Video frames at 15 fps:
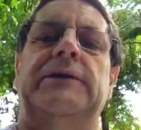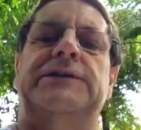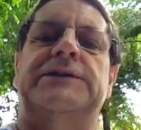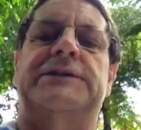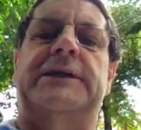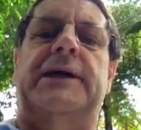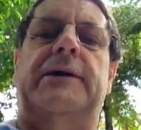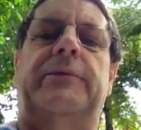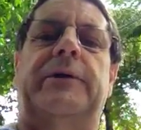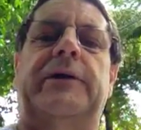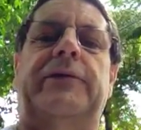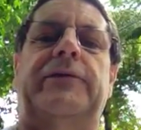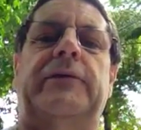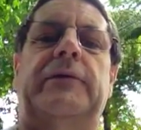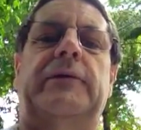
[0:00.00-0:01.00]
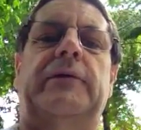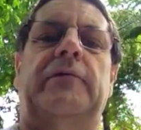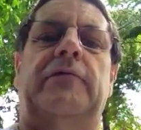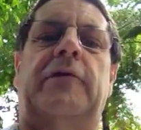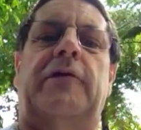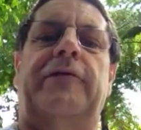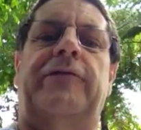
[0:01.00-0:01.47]
to start with,
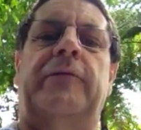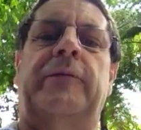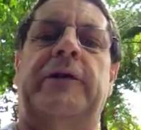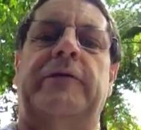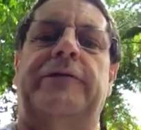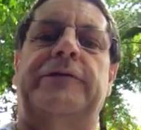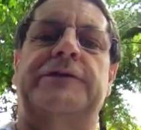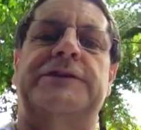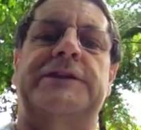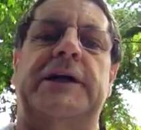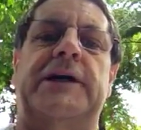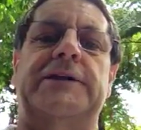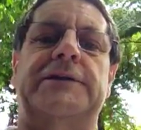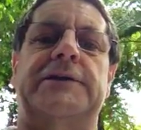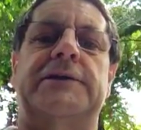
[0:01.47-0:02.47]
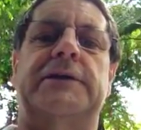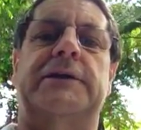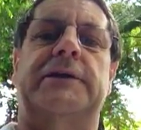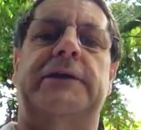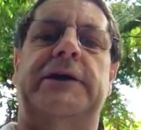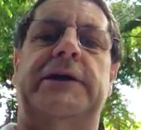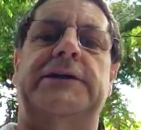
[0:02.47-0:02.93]
right from when it first started,
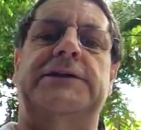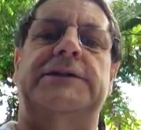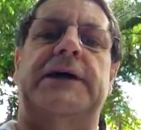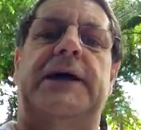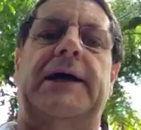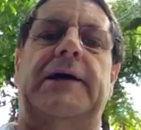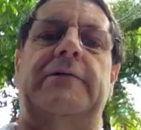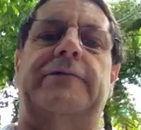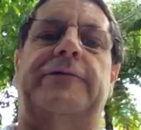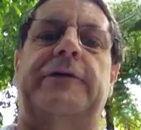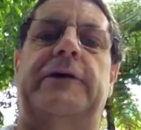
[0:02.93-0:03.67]
needs to have